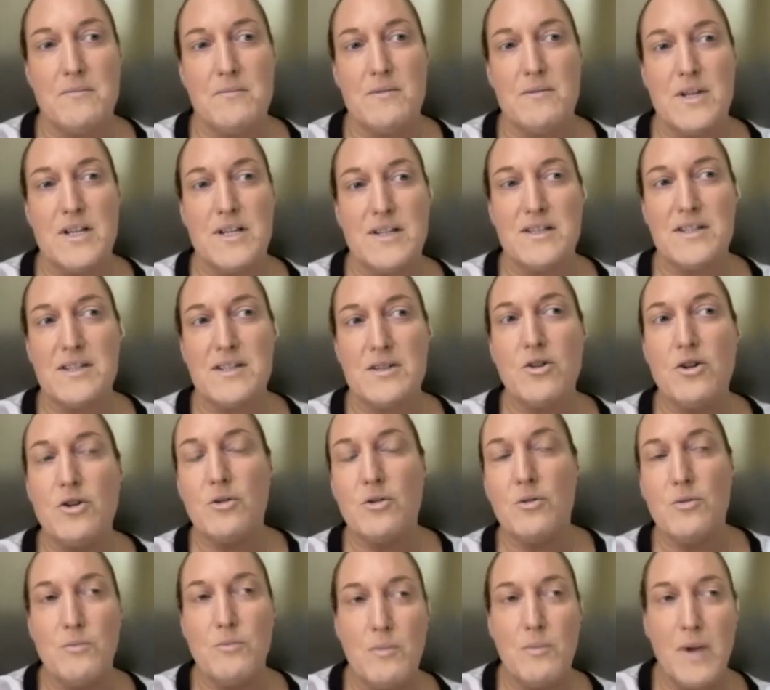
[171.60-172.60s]

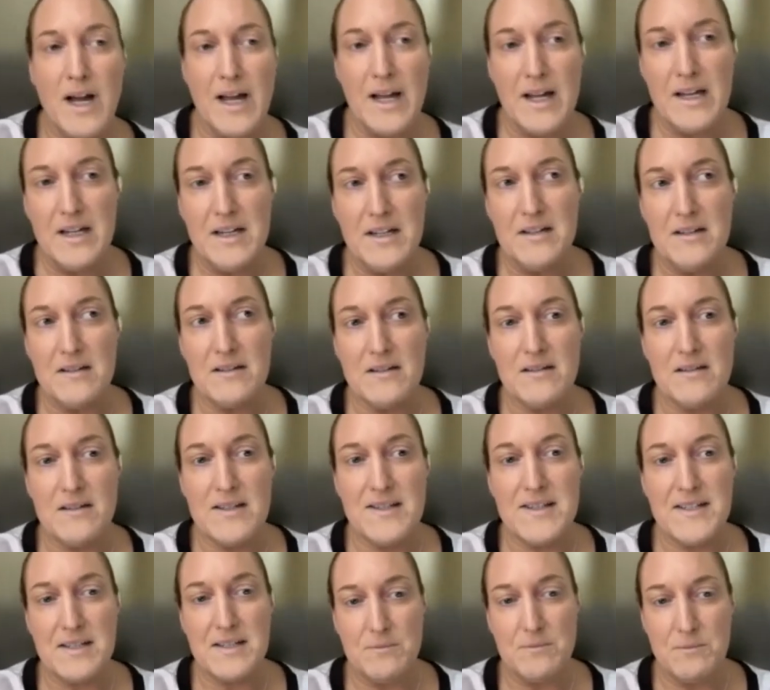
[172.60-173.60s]
So mine
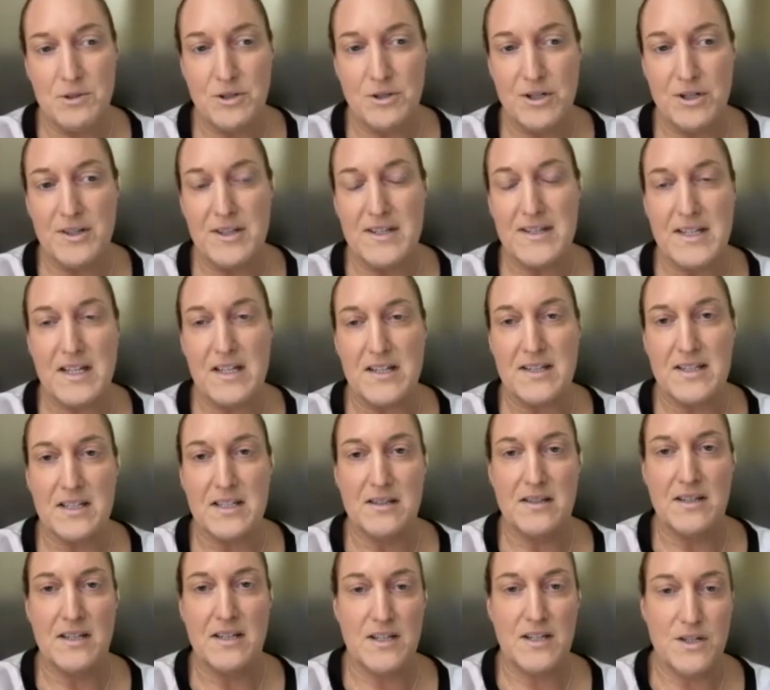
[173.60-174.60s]
is similar in the sense
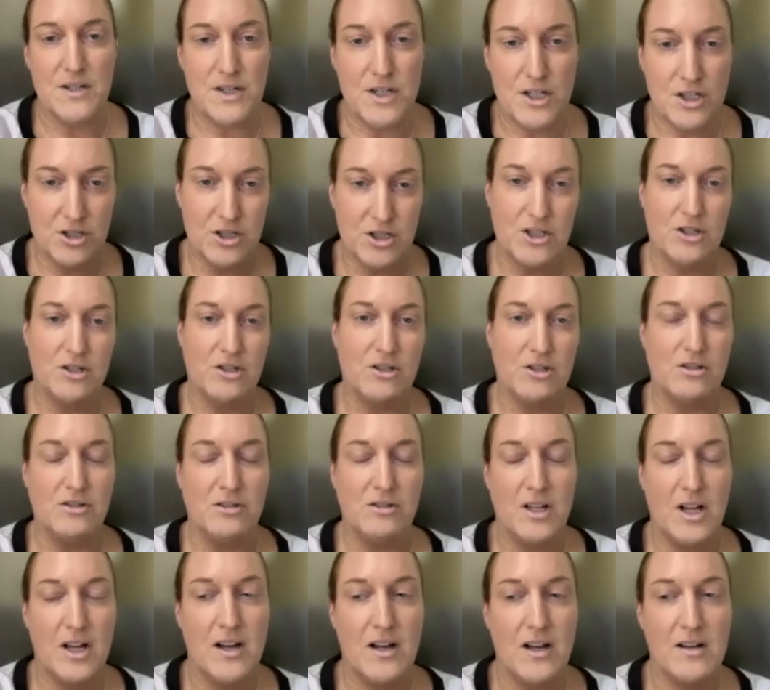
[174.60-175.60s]
that the
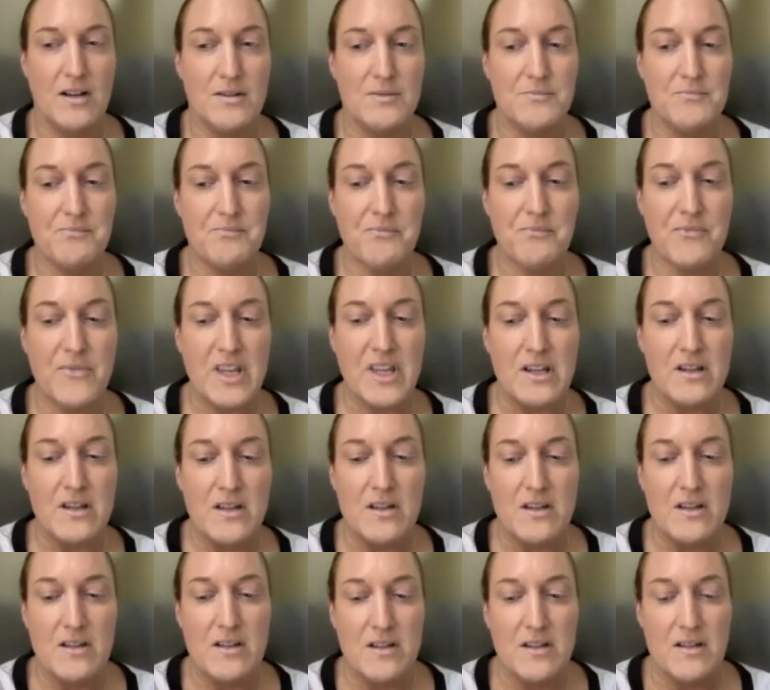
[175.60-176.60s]
initial
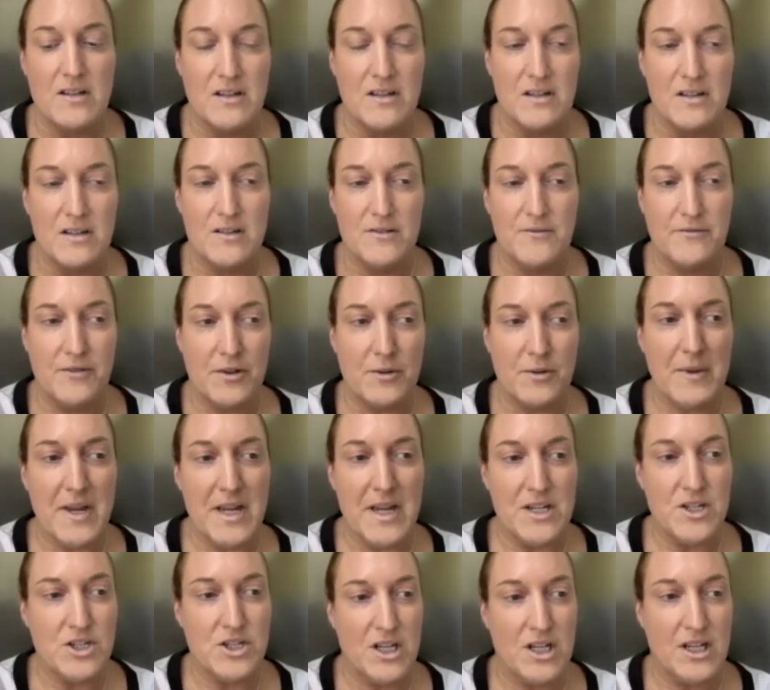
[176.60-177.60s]

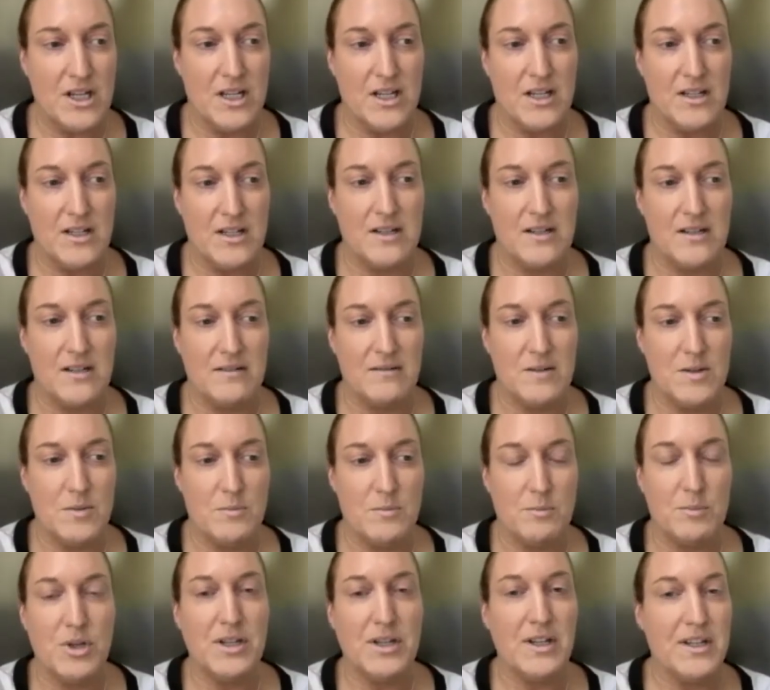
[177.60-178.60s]
information,
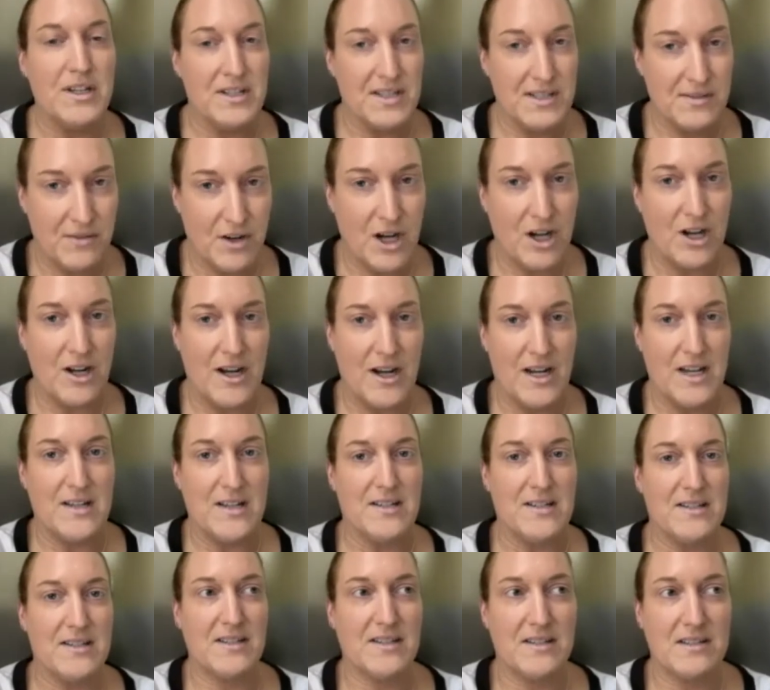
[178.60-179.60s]
but as far
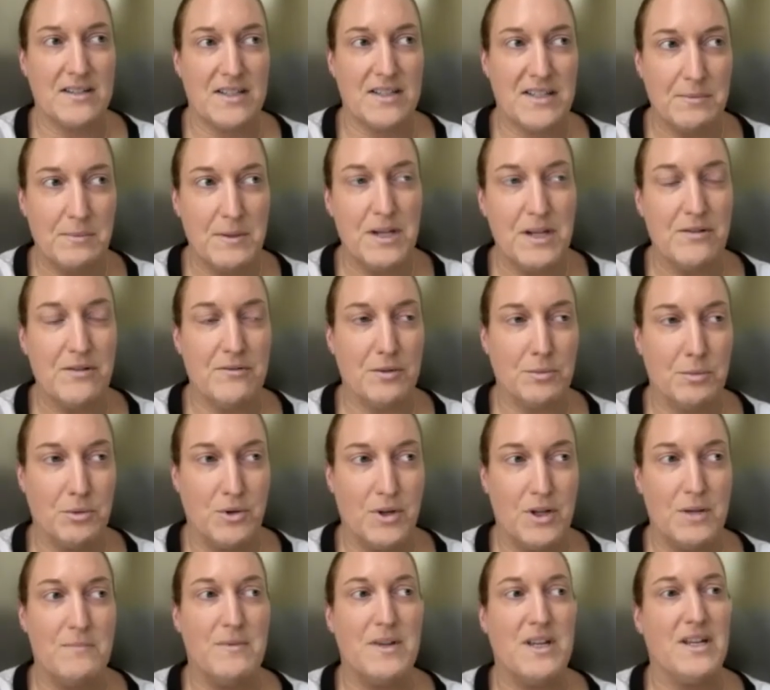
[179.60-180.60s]
as speed of
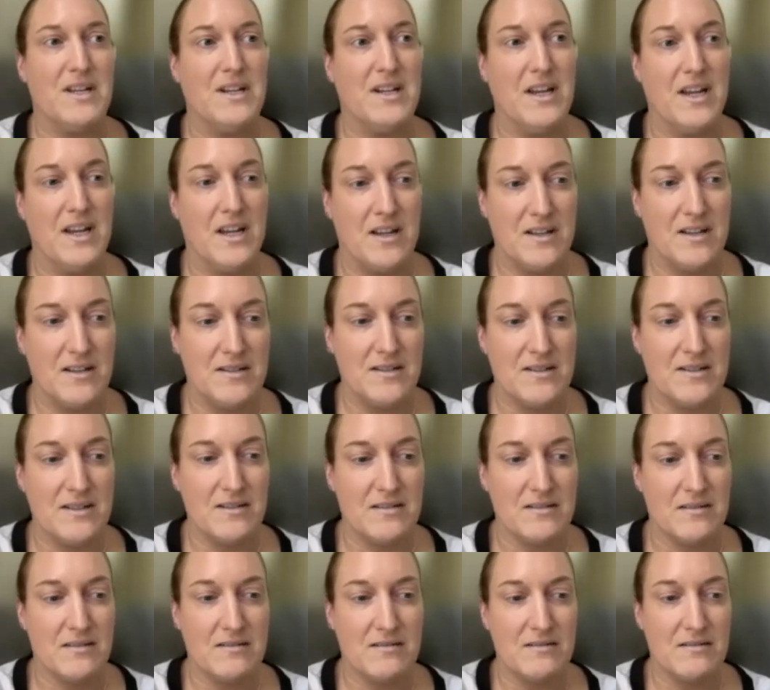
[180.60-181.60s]
appointment and
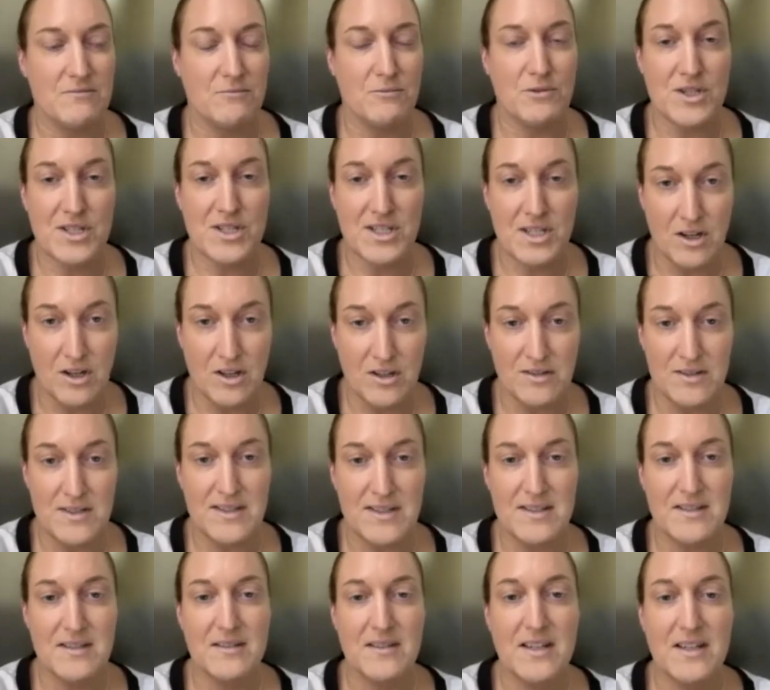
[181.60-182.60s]

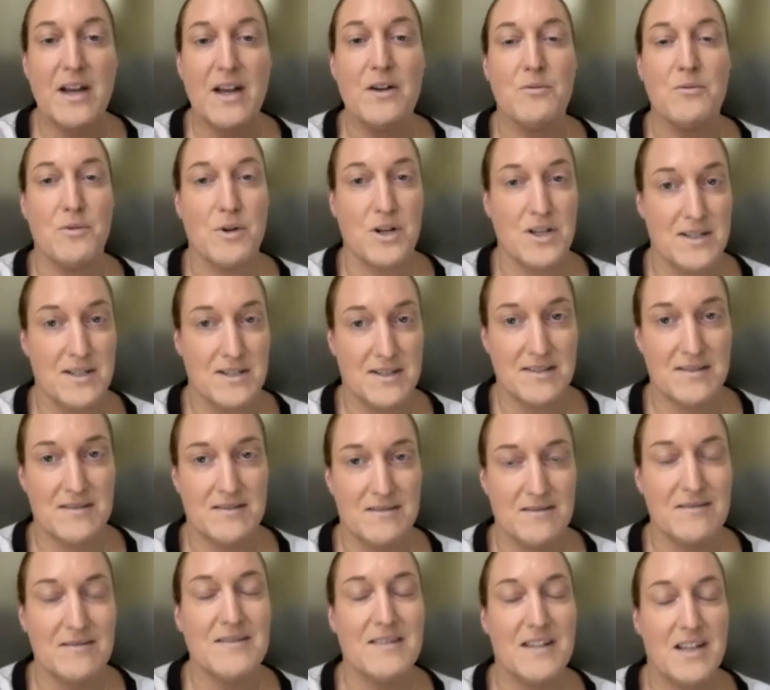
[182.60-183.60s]
results, that was
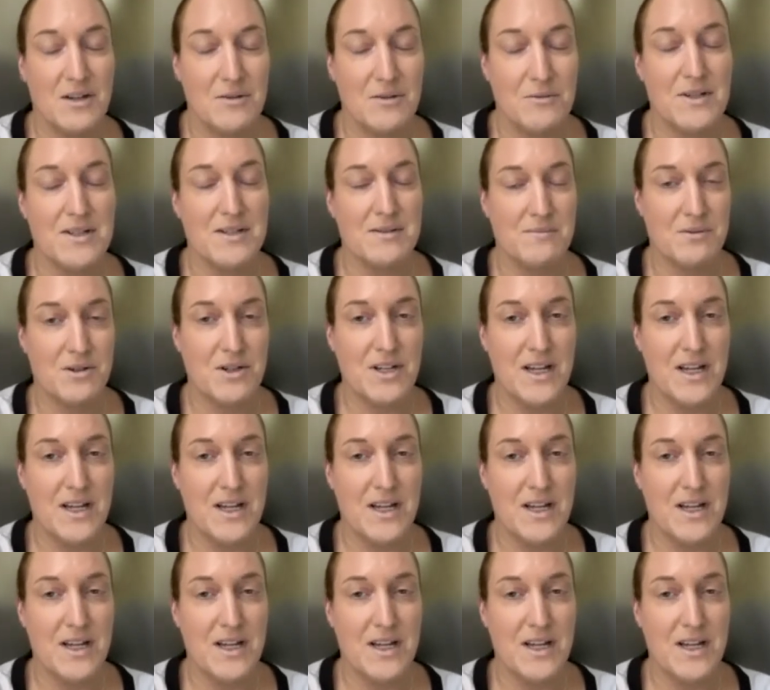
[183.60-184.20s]
pretty